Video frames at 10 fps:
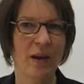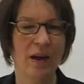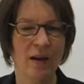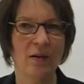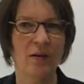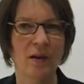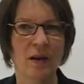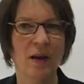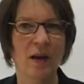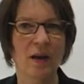now.
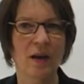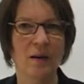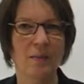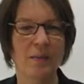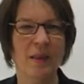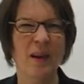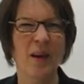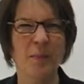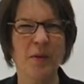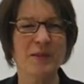
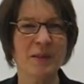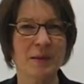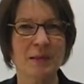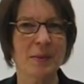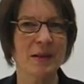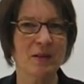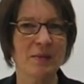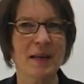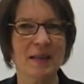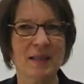Obviously, but it depends on the
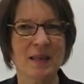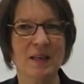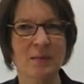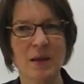magazine.